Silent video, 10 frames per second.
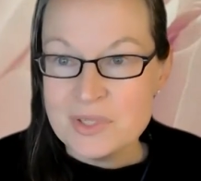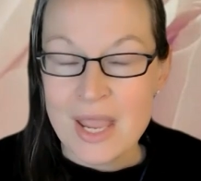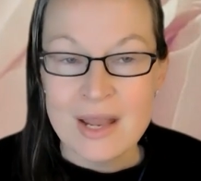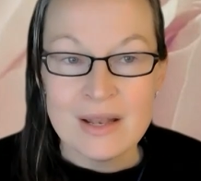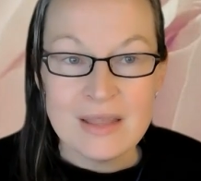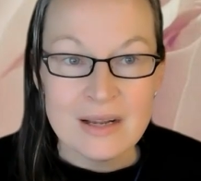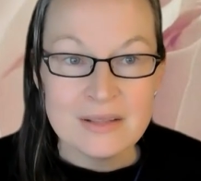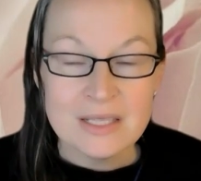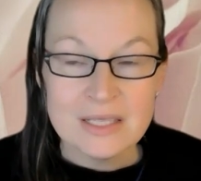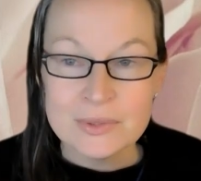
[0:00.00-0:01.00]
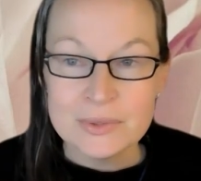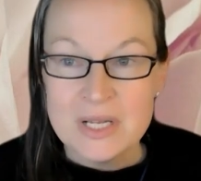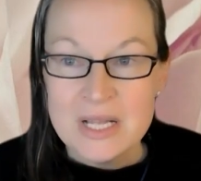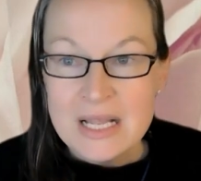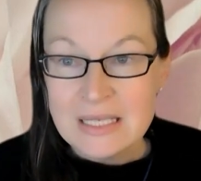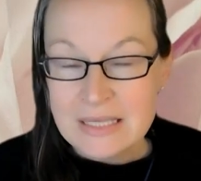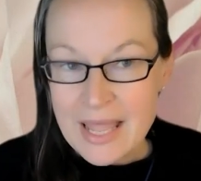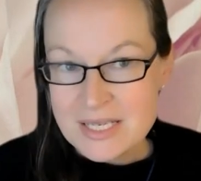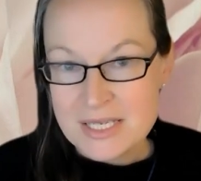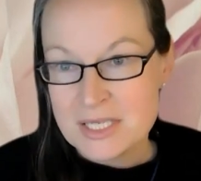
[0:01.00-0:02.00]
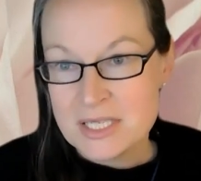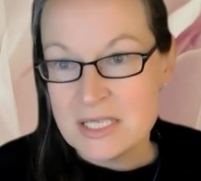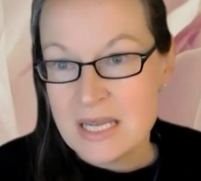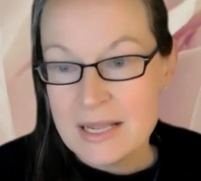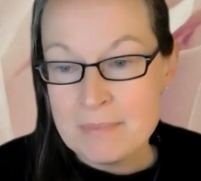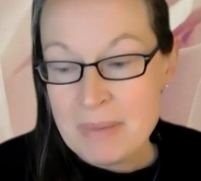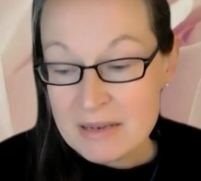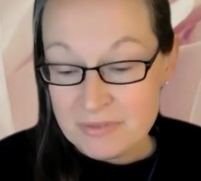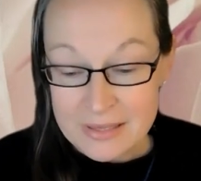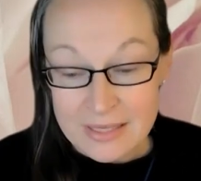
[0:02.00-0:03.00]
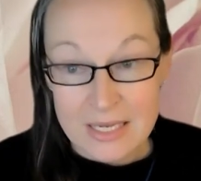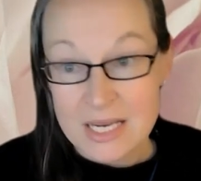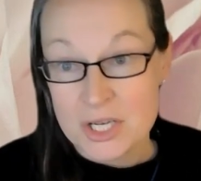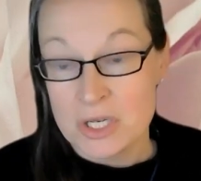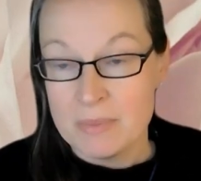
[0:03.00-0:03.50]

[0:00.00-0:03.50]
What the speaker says: and they're the little latest butterfly collection,